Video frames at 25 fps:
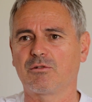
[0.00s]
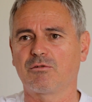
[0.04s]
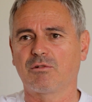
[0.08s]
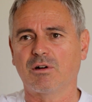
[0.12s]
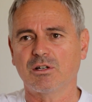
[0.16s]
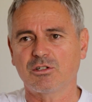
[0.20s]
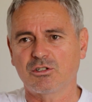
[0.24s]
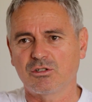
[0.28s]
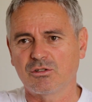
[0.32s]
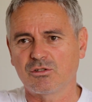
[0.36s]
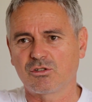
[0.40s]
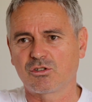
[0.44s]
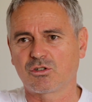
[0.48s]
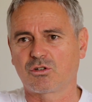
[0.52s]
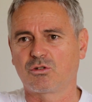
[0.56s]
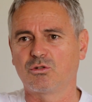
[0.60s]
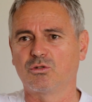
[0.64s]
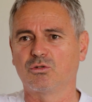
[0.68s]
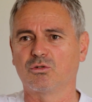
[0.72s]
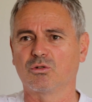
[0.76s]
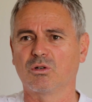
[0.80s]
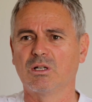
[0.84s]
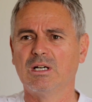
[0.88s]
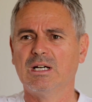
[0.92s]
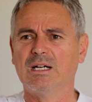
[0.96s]
that Russian
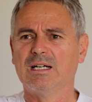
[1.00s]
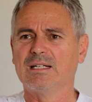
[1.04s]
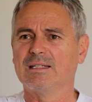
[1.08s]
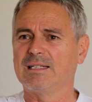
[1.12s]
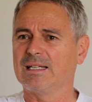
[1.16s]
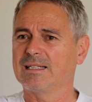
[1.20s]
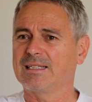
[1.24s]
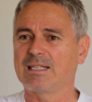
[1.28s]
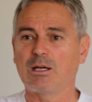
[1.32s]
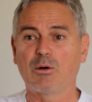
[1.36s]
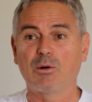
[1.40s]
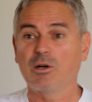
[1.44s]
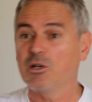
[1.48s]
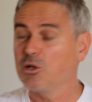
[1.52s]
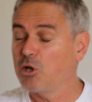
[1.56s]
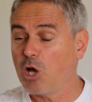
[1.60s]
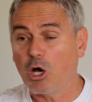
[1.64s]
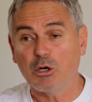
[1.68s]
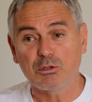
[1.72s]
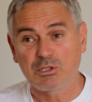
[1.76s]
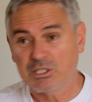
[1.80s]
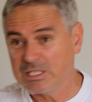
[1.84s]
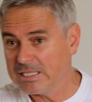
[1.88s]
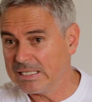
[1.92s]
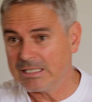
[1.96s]
school, that there were
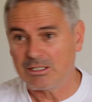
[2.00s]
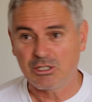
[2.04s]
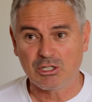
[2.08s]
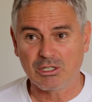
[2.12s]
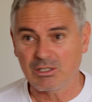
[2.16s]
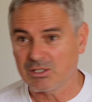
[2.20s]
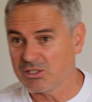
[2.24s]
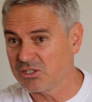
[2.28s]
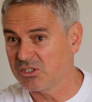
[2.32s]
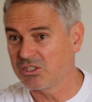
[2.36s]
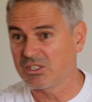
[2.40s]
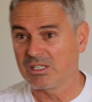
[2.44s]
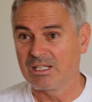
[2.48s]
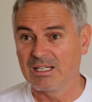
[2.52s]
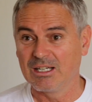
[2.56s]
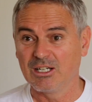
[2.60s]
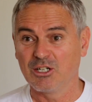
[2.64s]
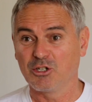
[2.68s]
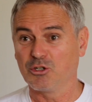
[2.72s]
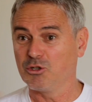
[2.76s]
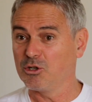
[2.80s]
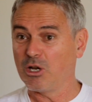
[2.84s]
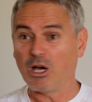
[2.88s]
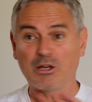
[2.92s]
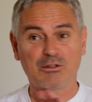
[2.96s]
no teachers
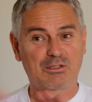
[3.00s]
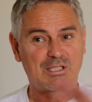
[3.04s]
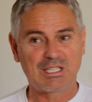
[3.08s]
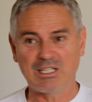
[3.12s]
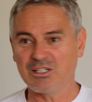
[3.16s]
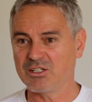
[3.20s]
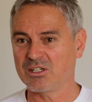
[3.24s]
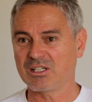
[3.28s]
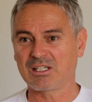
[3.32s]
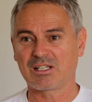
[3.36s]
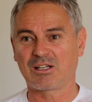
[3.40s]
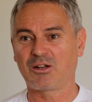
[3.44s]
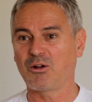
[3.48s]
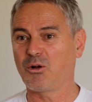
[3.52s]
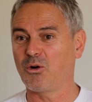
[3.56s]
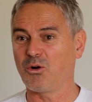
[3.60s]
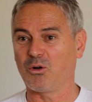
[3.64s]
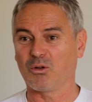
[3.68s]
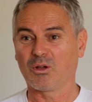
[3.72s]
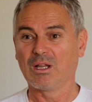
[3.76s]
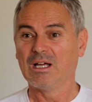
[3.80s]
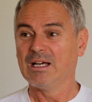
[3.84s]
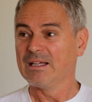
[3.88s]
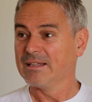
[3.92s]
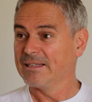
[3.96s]
at
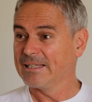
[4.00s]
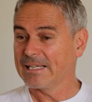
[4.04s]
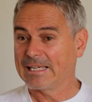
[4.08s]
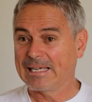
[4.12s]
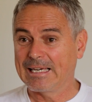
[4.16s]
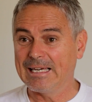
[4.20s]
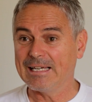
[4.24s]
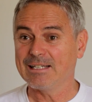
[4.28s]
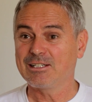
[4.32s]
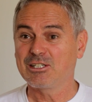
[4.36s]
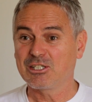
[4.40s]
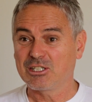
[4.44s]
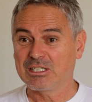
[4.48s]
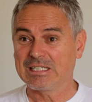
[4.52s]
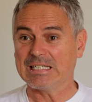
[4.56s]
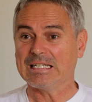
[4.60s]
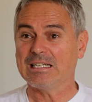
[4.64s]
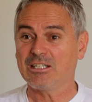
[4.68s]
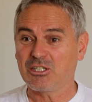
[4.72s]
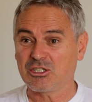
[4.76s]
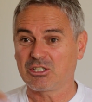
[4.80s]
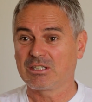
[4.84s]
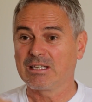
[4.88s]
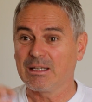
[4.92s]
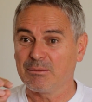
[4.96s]
all. The kids
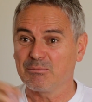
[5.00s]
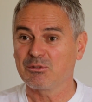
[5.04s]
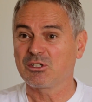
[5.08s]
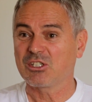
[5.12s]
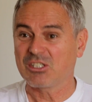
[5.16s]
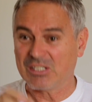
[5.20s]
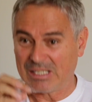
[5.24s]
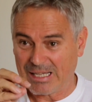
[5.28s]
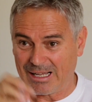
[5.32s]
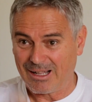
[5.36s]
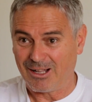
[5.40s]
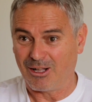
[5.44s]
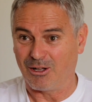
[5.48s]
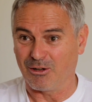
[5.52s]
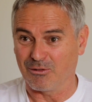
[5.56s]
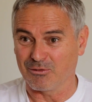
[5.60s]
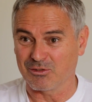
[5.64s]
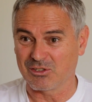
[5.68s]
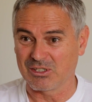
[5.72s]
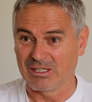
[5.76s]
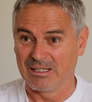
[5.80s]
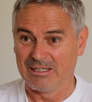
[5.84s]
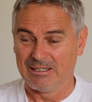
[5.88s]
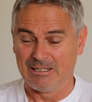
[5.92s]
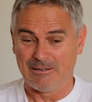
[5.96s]
teach
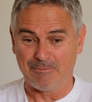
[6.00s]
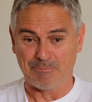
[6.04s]
themselves.